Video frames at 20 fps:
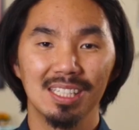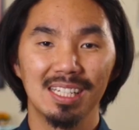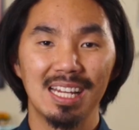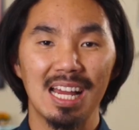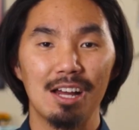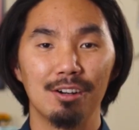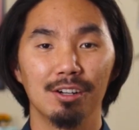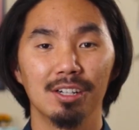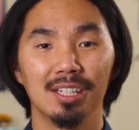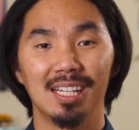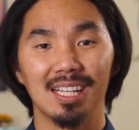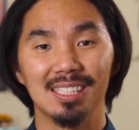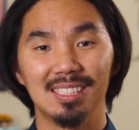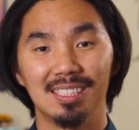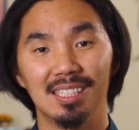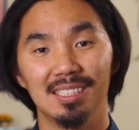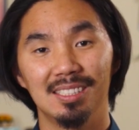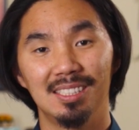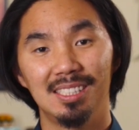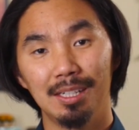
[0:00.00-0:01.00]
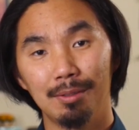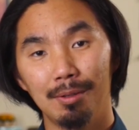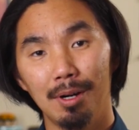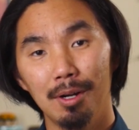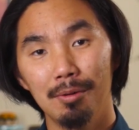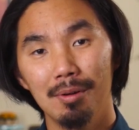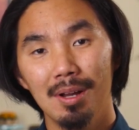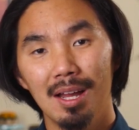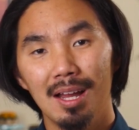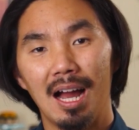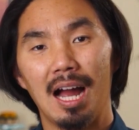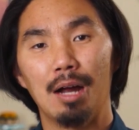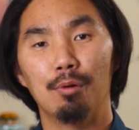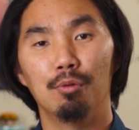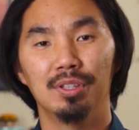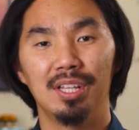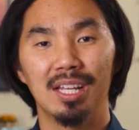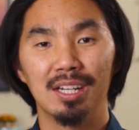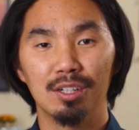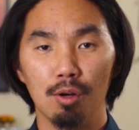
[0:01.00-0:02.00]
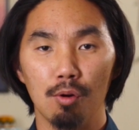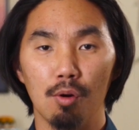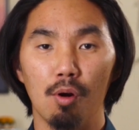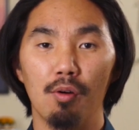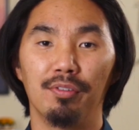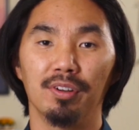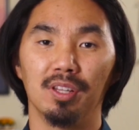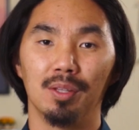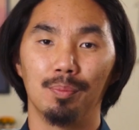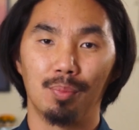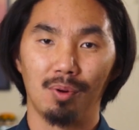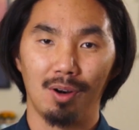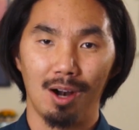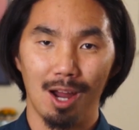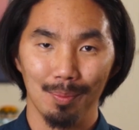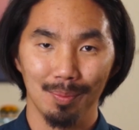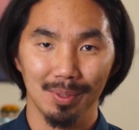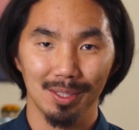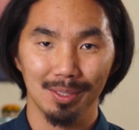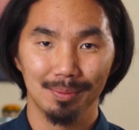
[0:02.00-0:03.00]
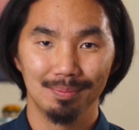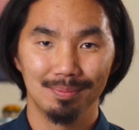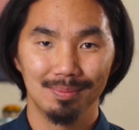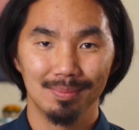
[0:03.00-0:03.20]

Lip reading: the counter gets to 0, I will then go over the problem.